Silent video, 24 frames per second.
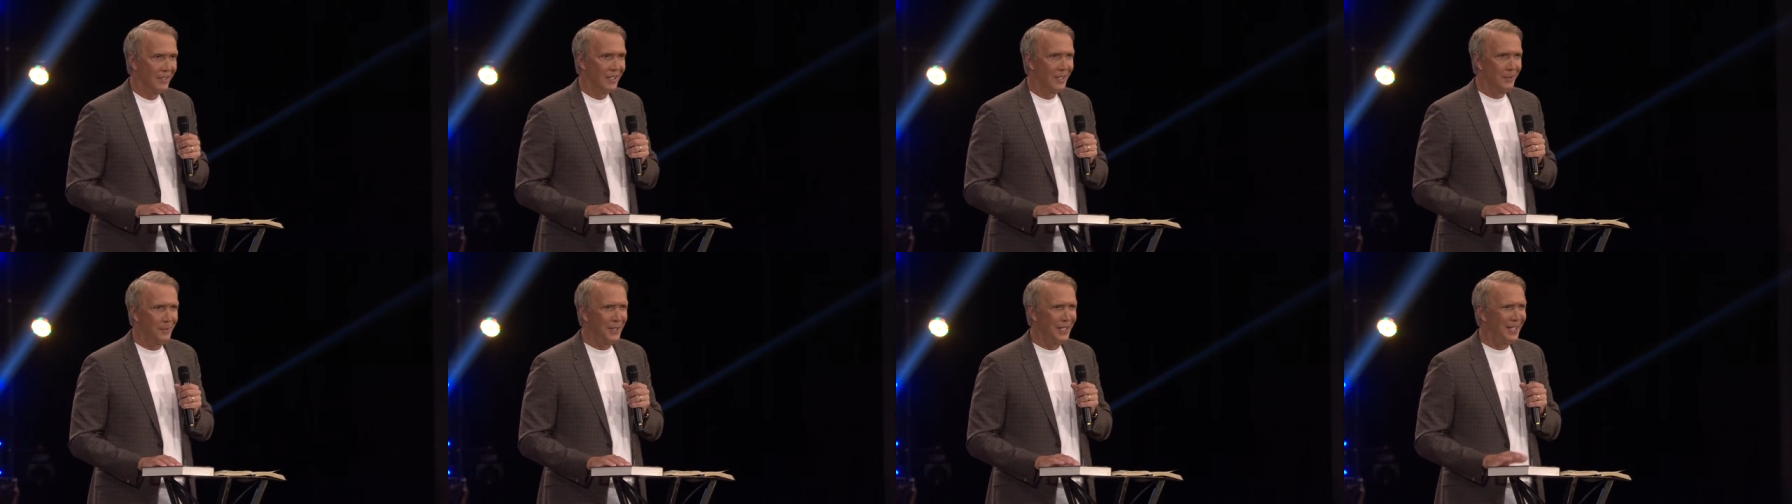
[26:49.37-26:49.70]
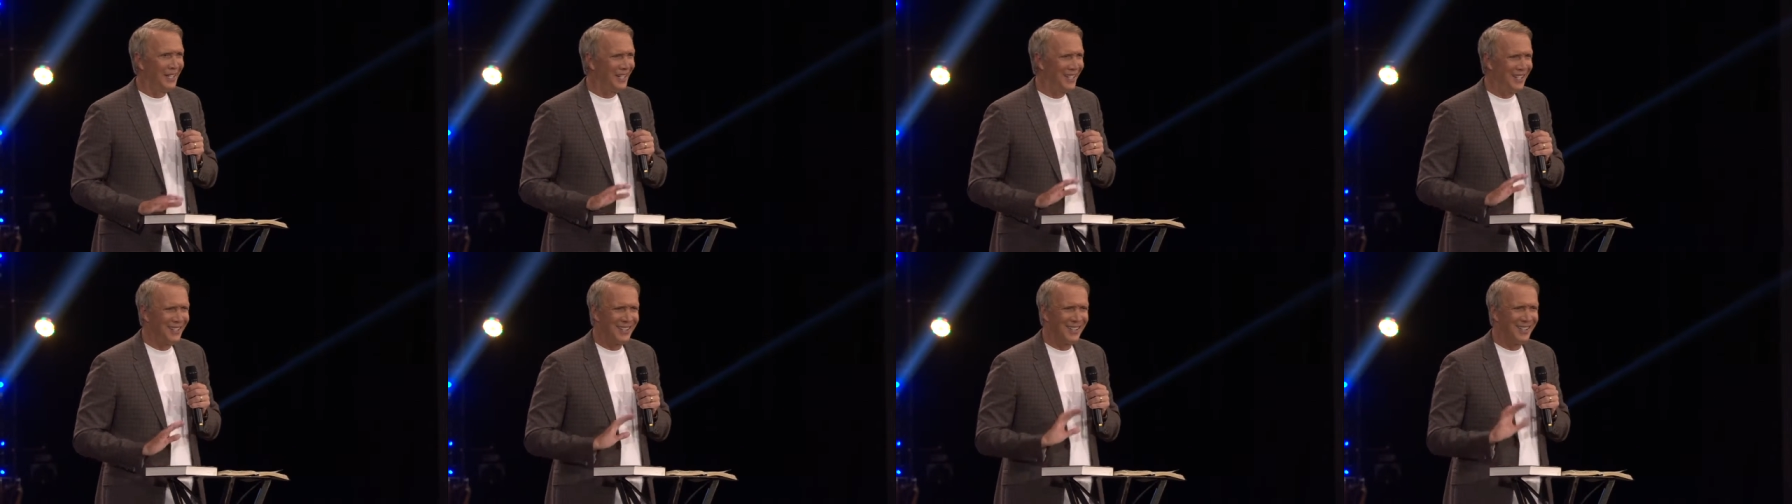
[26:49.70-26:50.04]
I mean, he,
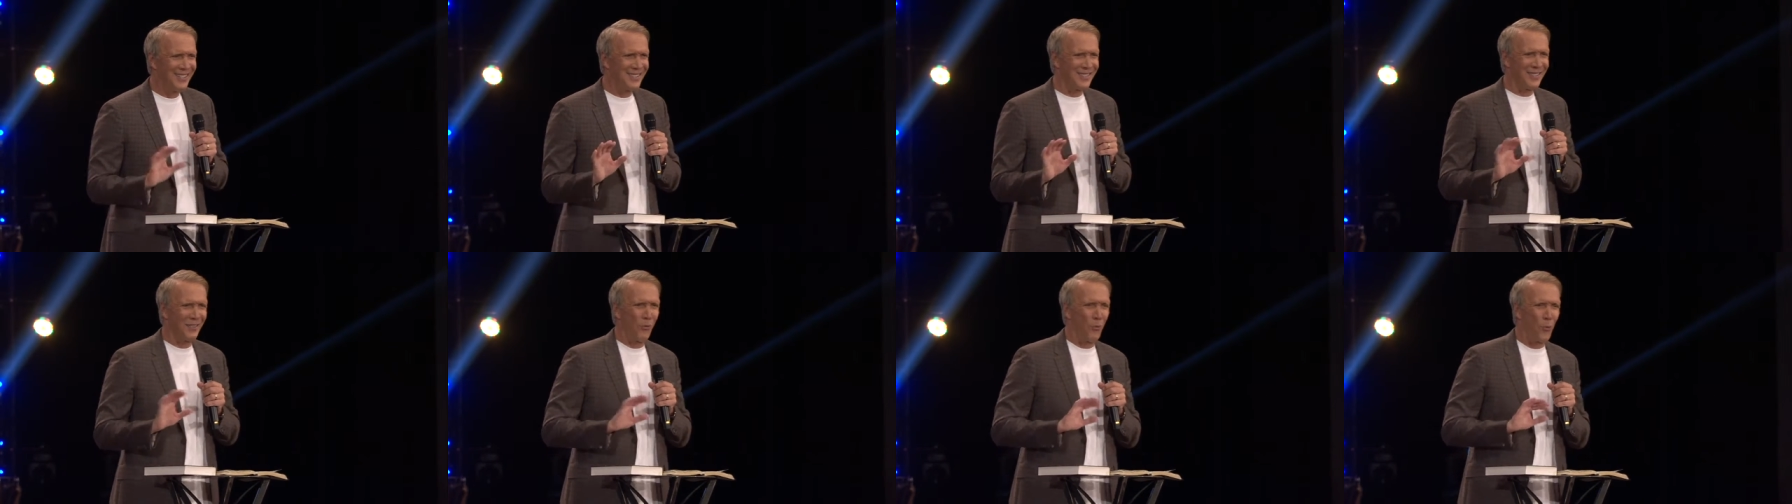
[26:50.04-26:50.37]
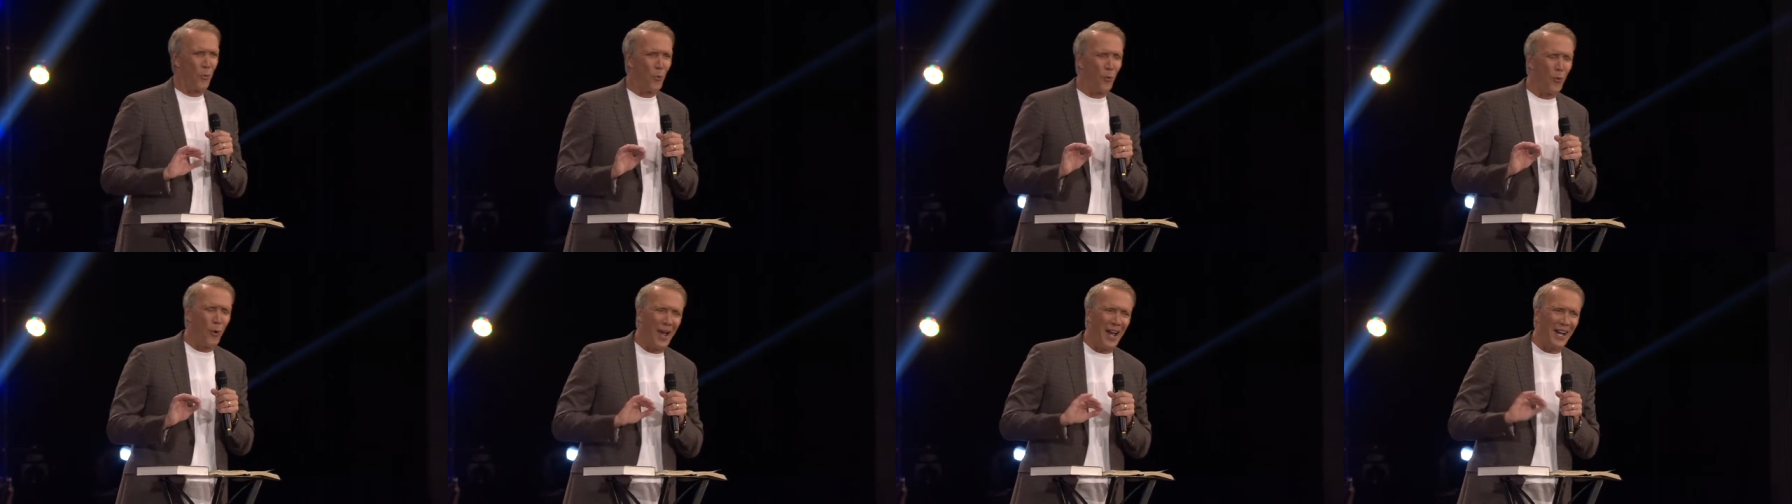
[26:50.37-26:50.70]
he does it
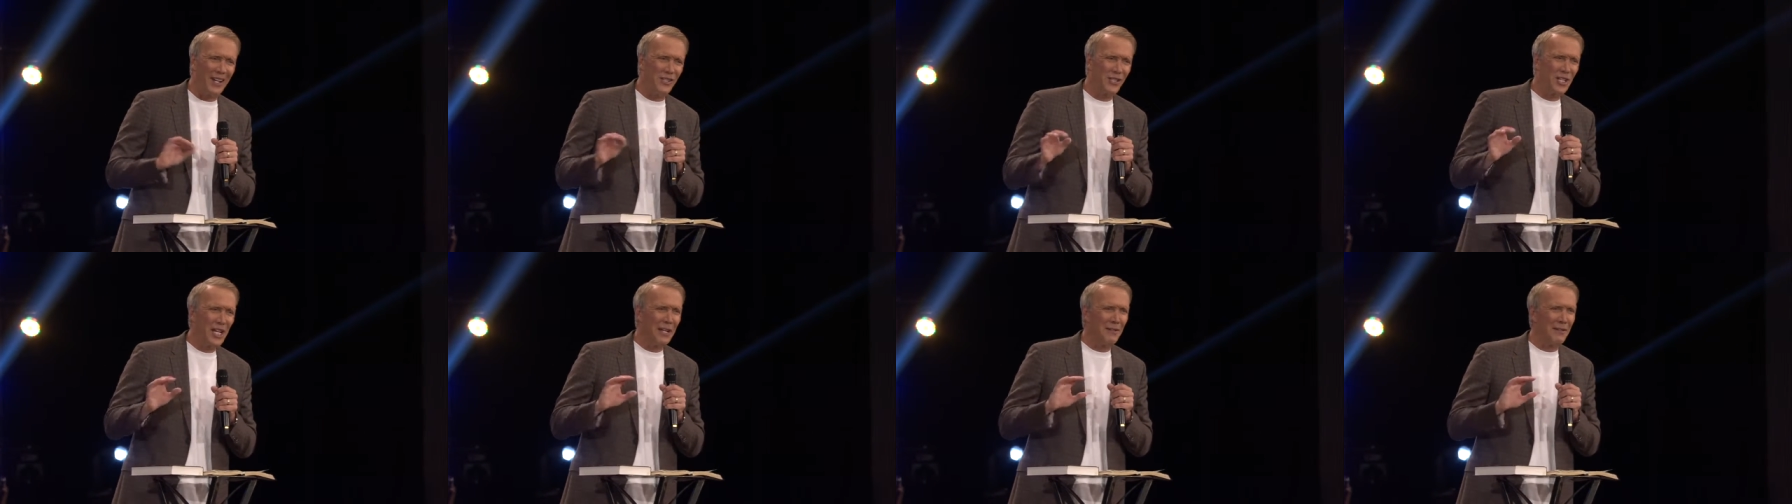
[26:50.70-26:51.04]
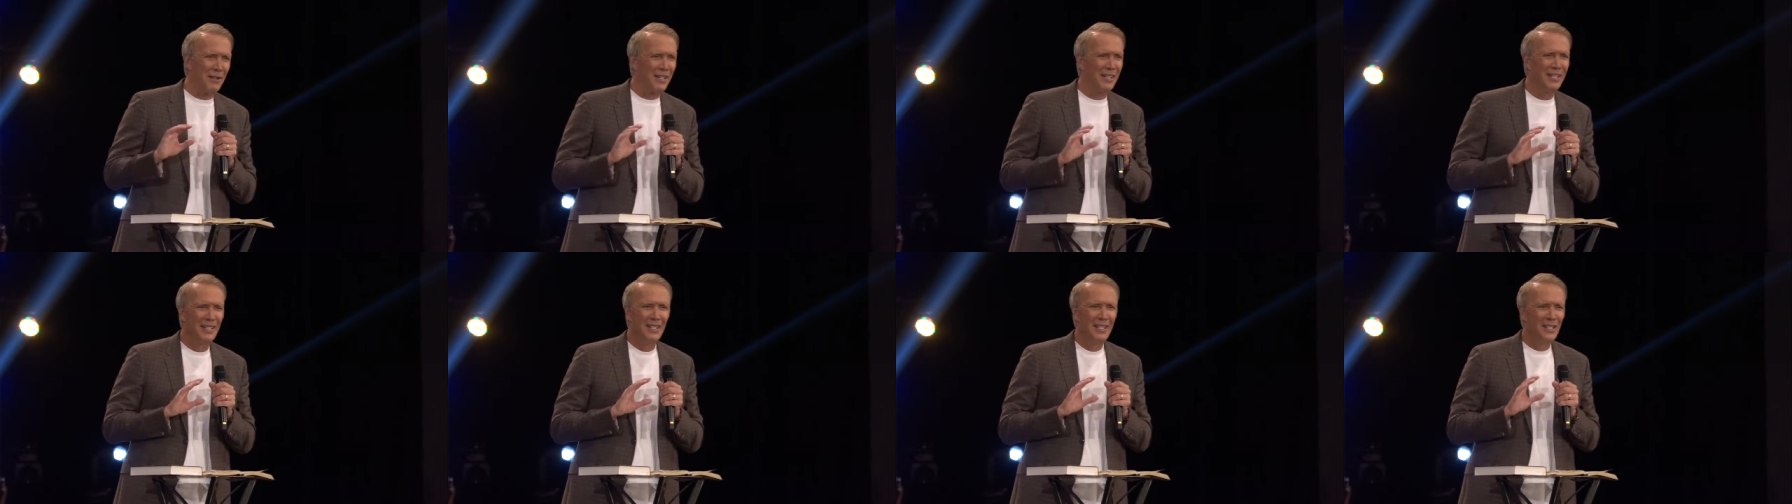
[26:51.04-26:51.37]
right. You can't,
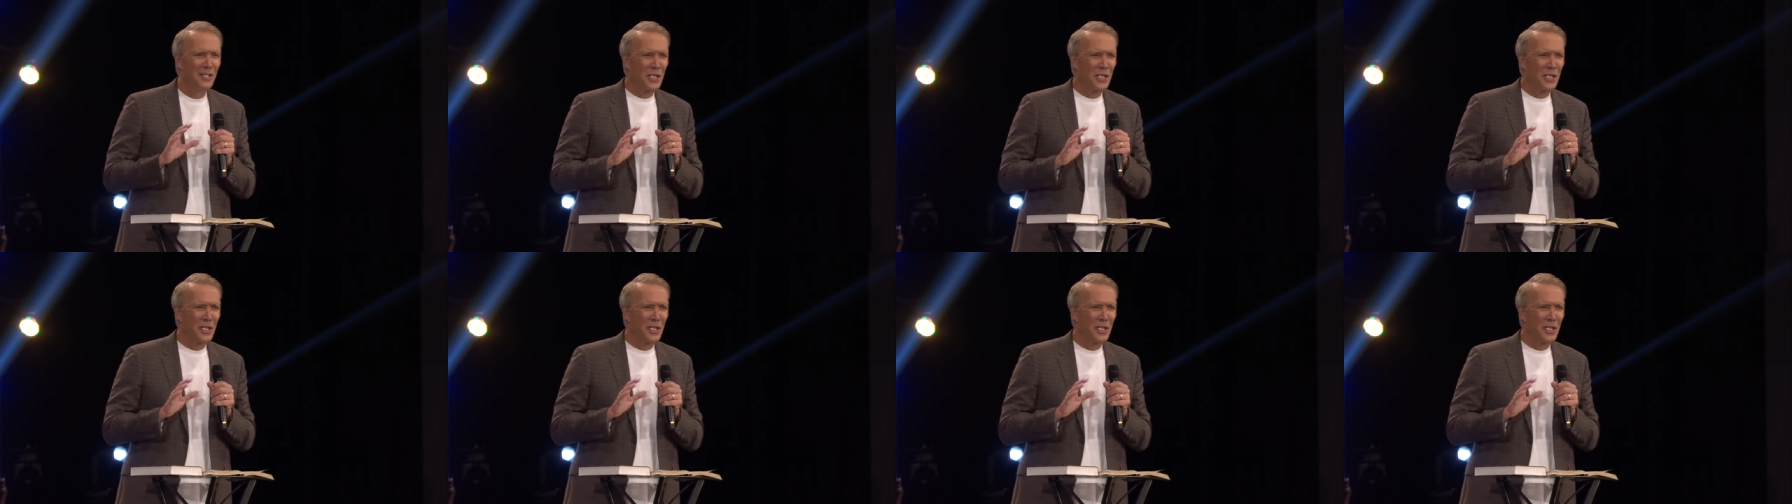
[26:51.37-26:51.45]
even,